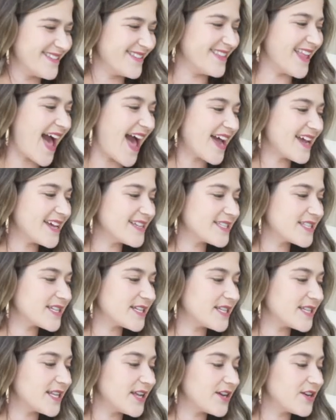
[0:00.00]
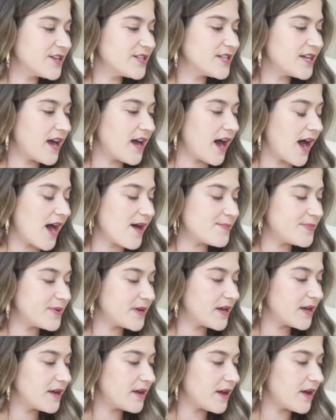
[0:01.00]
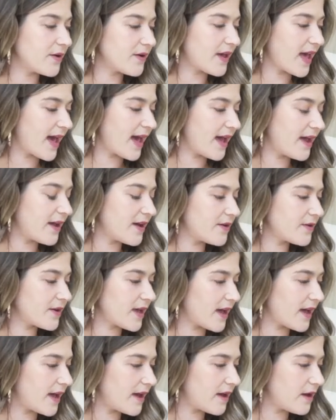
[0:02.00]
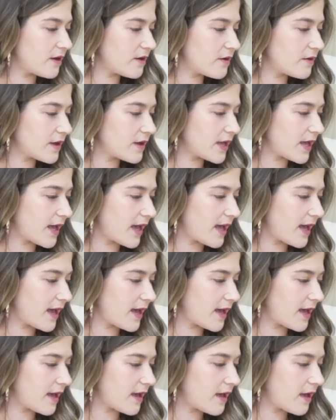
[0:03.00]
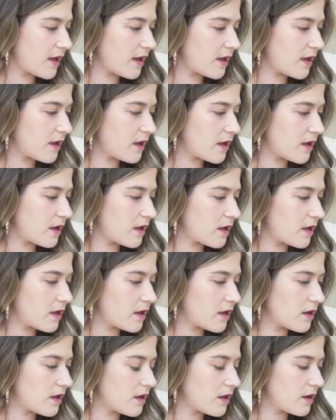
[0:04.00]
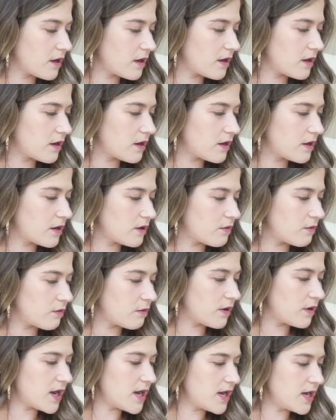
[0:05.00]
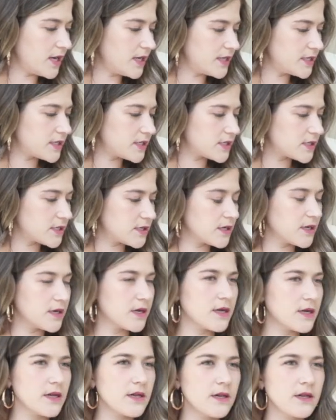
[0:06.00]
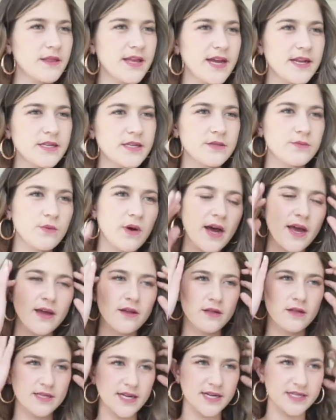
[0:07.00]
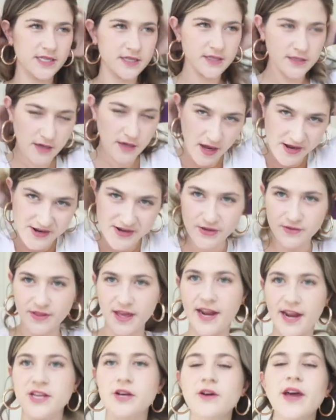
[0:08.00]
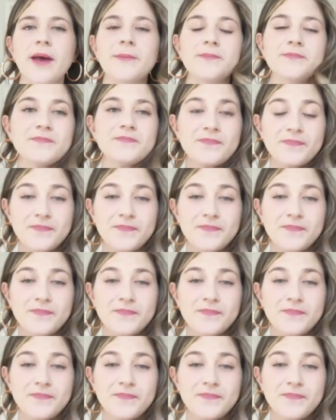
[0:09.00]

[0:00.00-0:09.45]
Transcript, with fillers: Lag is cleared up. Okay, okay, okay. What? That is wild. I did not know that. Okay.